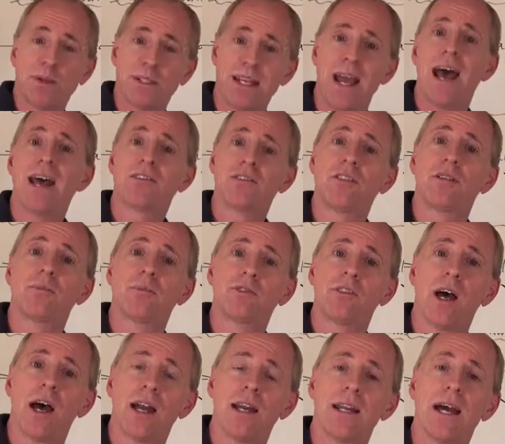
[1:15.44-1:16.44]
potassium
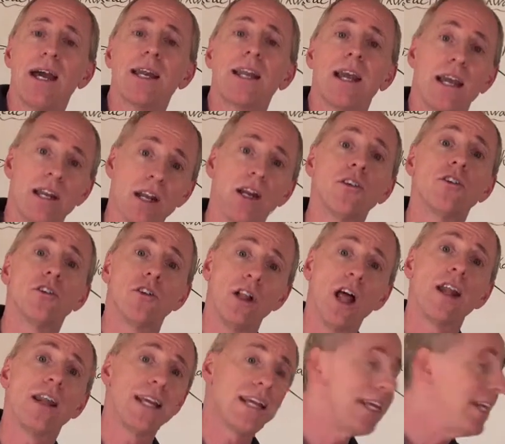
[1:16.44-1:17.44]
cyanide, and under a
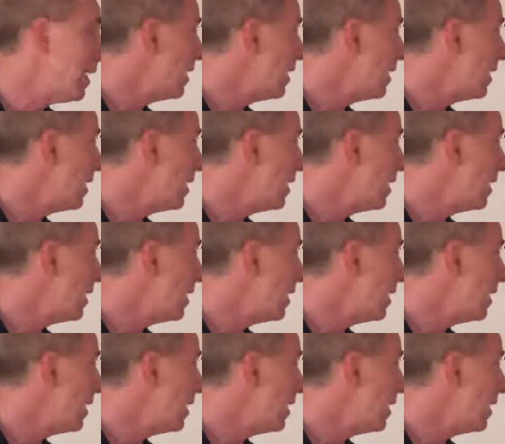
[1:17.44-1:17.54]
lot of